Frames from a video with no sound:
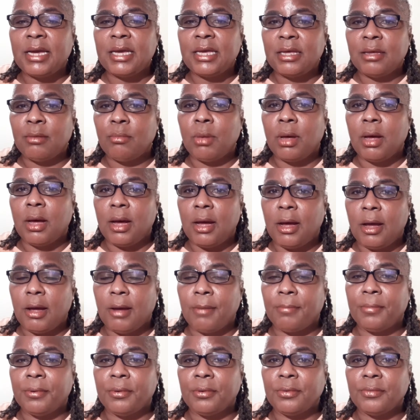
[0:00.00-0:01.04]
him
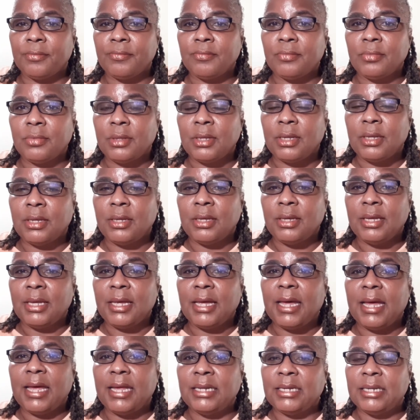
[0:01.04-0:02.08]
up
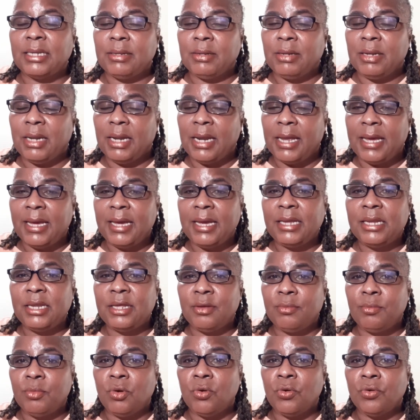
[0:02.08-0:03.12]
and laid
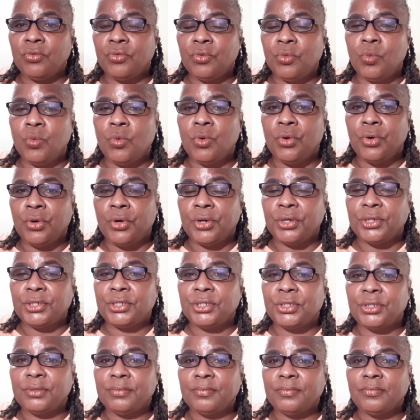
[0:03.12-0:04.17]
him on the wood.
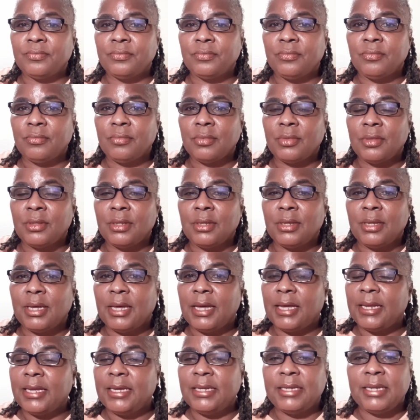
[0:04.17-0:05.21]

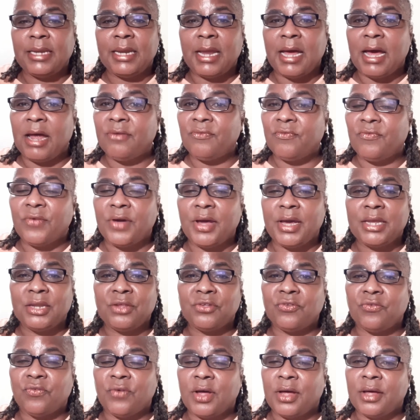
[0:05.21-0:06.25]
He did not fight
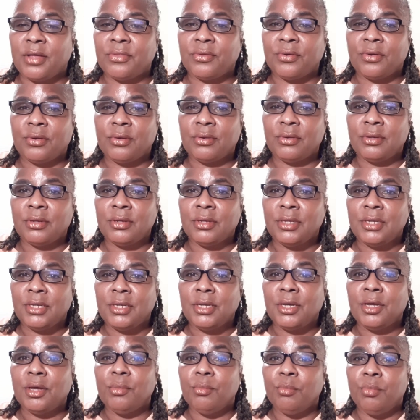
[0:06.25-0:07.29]
his father.
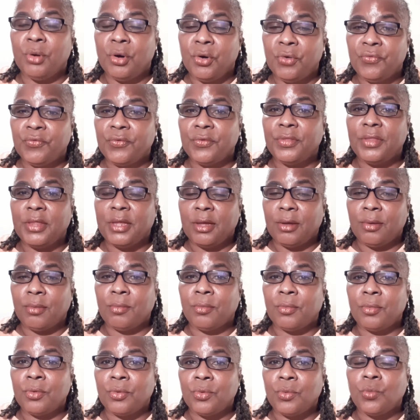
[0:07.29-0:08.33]
Both of
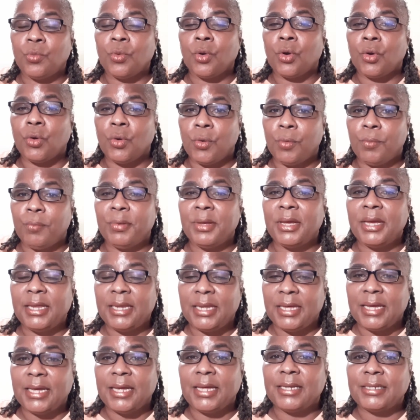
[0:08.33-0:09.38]
them were
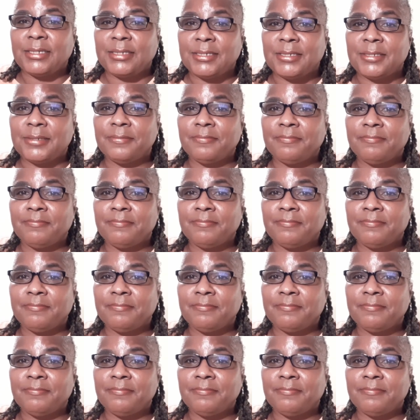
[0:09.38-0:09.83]
obedient.